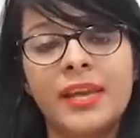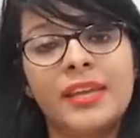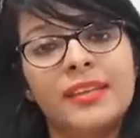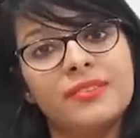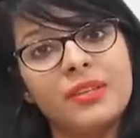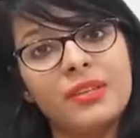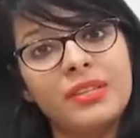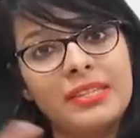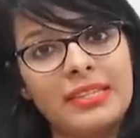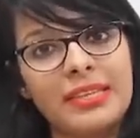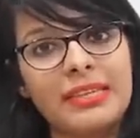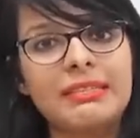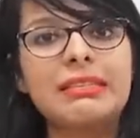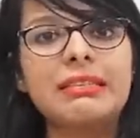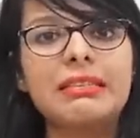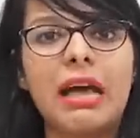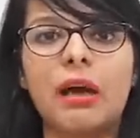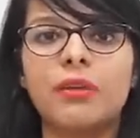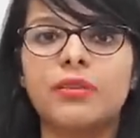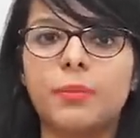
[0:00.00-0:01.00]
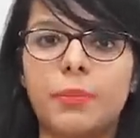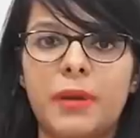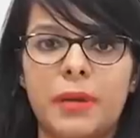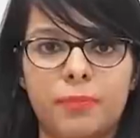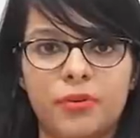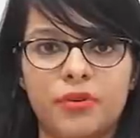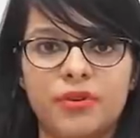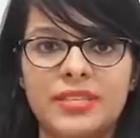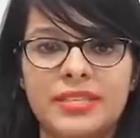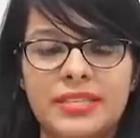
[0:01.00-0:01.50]
So this is how the
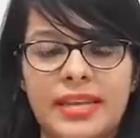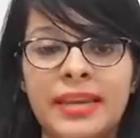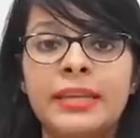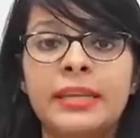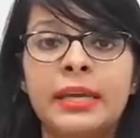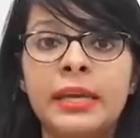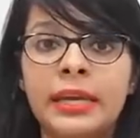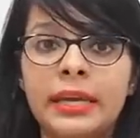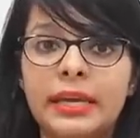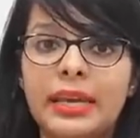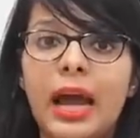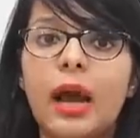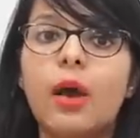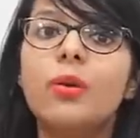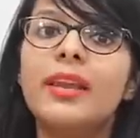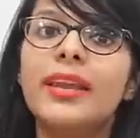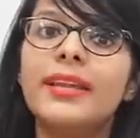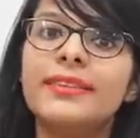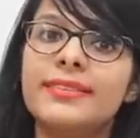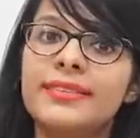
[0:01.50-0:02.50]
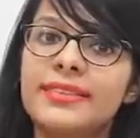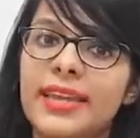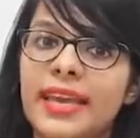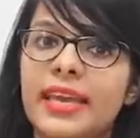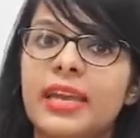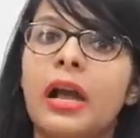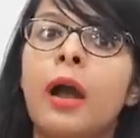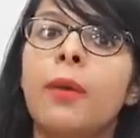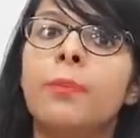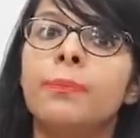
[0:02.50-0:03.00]
paper is set. Now let's
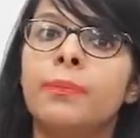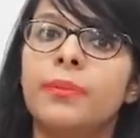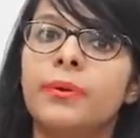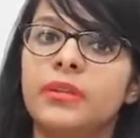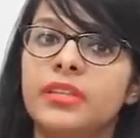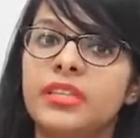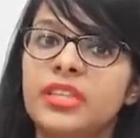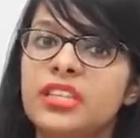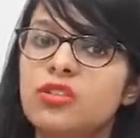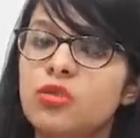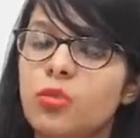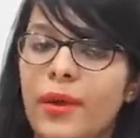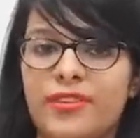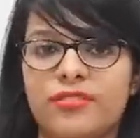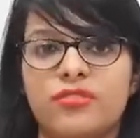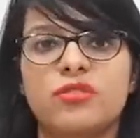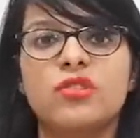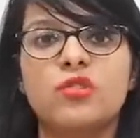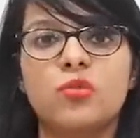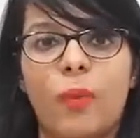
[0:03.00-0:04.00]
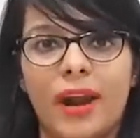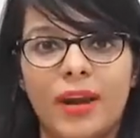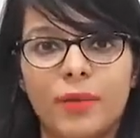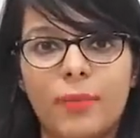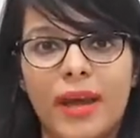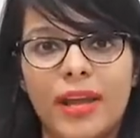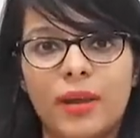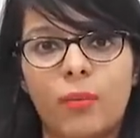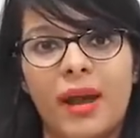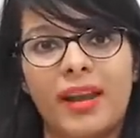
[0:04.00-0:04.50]
take up these questions one
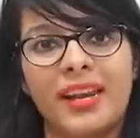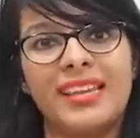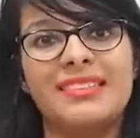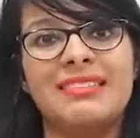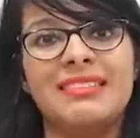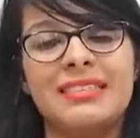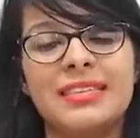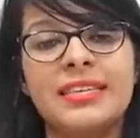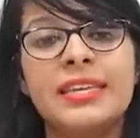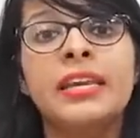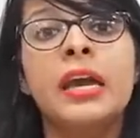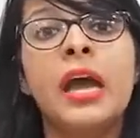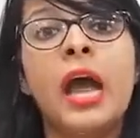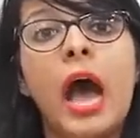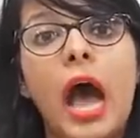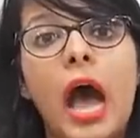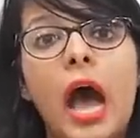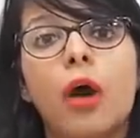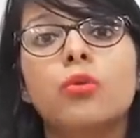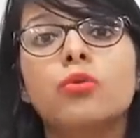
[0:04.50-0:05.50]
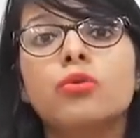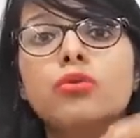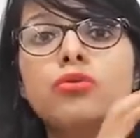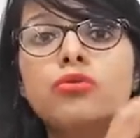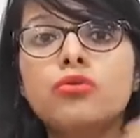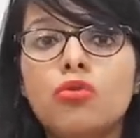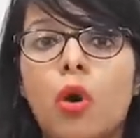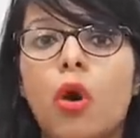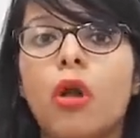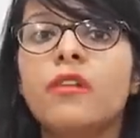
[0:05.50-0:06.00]
by one and see how to
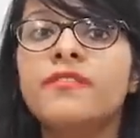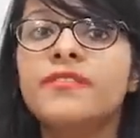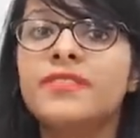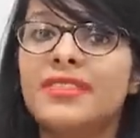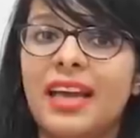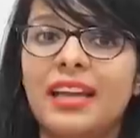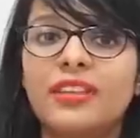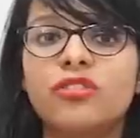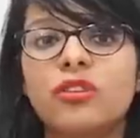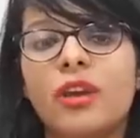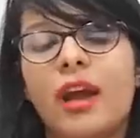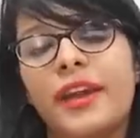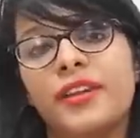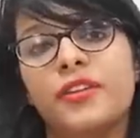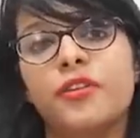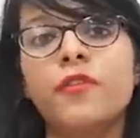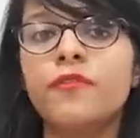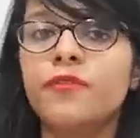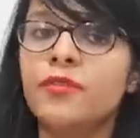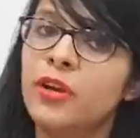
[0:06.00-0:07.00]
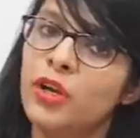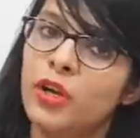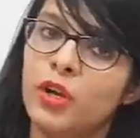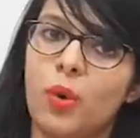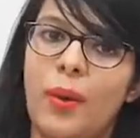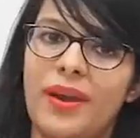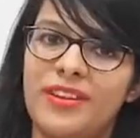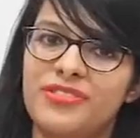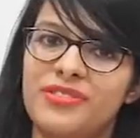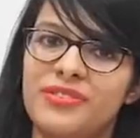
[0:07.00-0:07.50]
solve such kind of
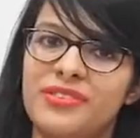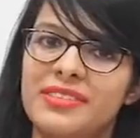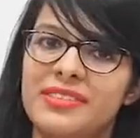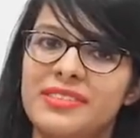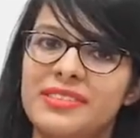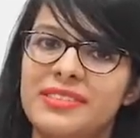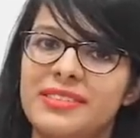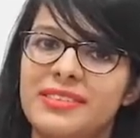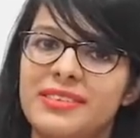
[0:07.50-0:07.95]
questions.